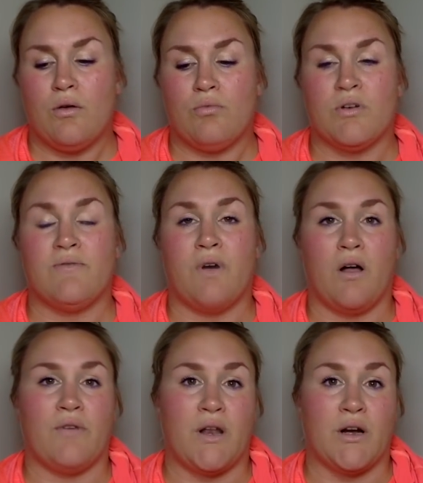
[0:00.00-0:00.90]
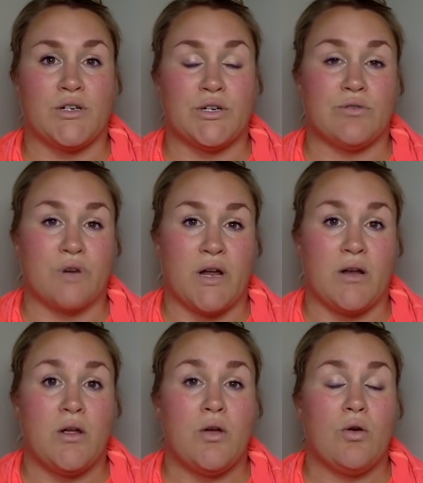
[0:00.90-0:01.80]
We're evolving our children
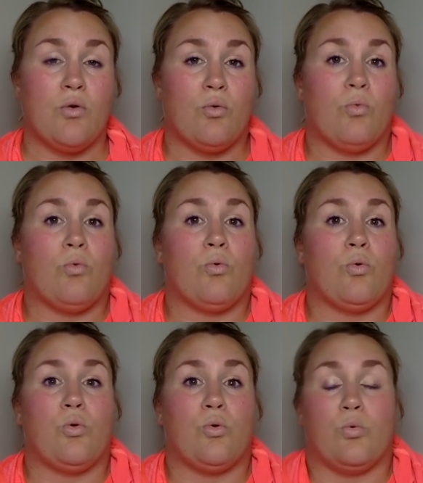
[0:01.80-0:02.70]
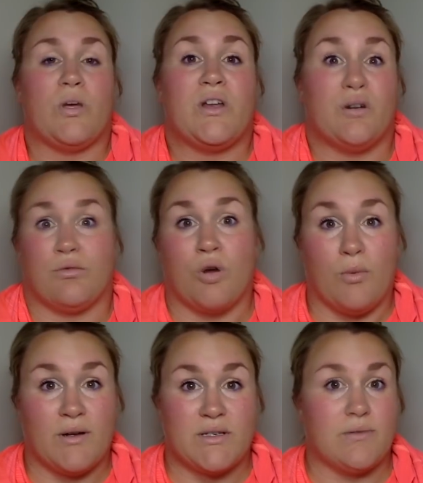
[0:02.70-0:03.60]
who we don't know
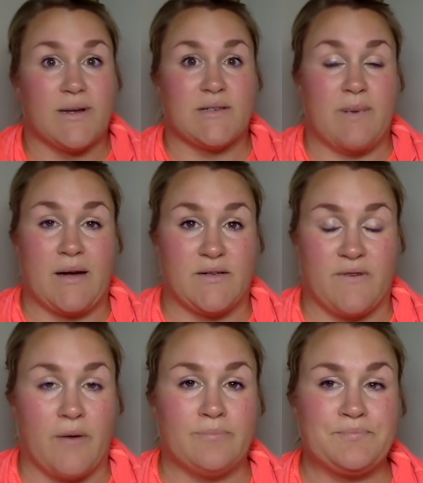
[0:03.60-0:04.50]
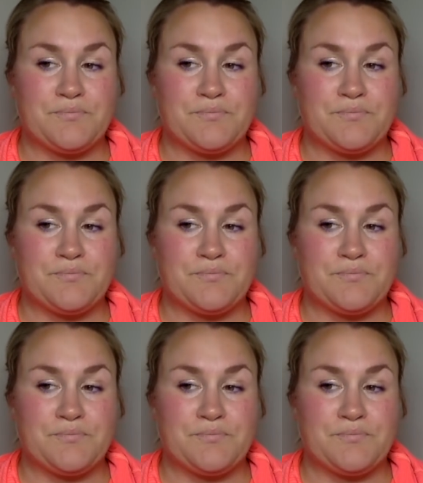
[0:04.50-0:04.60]
what to expect from.